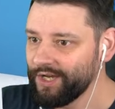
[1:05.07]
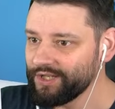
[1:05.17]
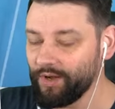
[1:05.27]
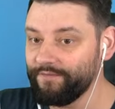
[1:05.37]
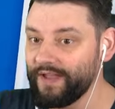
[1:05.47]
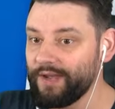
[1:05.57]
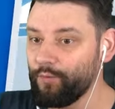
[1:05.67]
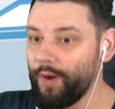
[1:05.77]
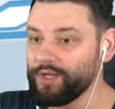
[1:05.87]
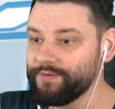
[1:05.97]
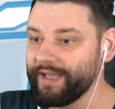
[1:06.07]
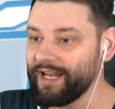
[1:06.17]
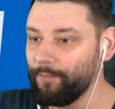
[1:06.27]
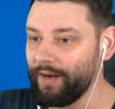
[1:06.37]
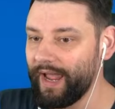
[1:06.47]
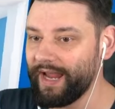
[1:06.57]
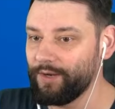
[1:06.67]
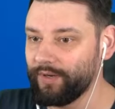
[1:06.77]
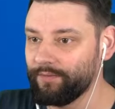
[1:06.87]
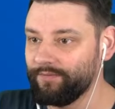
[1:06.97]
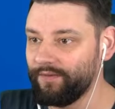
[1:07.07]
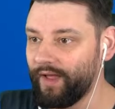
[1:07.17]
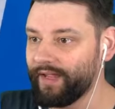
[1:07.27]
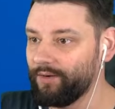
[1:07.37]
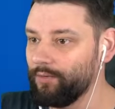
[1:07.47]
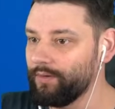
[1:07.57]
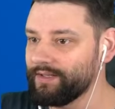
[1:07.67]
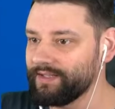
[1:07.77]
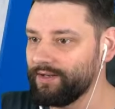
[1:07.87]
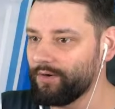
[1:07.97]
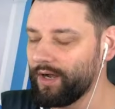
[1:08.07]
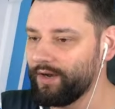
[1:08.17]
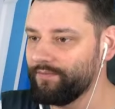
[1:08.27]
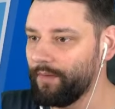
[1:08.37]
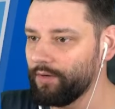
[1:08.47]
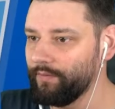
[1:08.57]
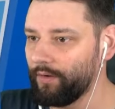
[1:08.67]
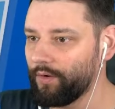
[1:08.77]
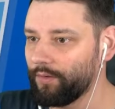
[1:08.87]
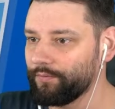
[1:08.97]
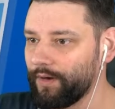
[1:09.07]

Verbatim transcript: So I think once we get a plane, we can fly it. Oh, there's a little kind of monorail going